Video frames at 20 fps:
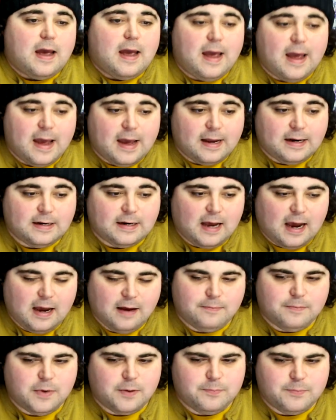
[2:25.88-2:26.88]
And
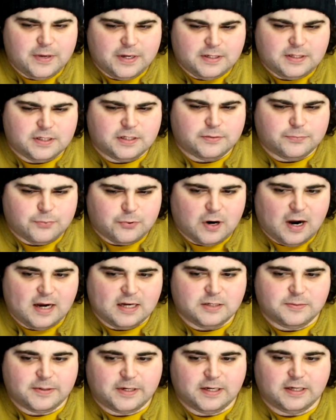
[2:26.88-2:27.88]
I'm a bit
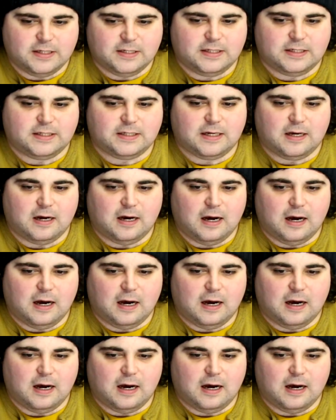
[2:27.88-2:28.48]
surprised because,